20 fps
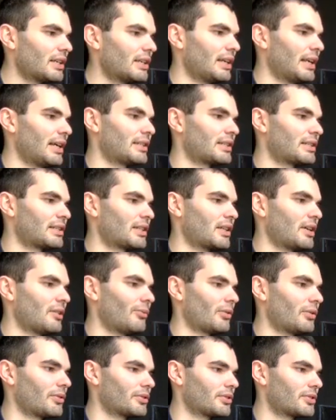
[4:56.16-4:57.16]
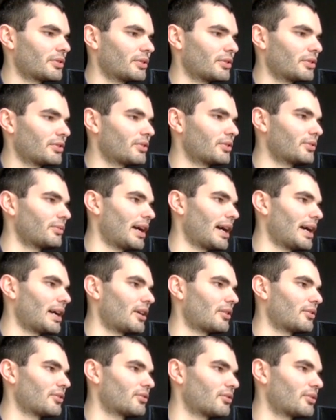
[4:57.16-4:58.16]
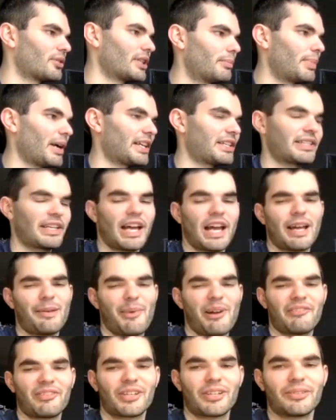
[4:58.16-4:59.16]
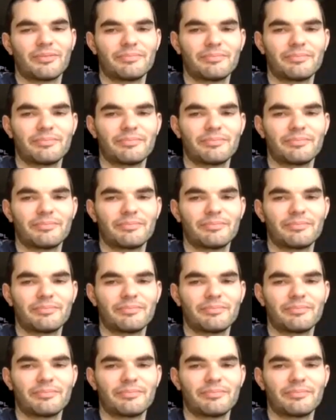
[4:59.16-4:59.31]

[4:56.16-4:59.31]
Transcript: let's go on to Halo 3, best game ever.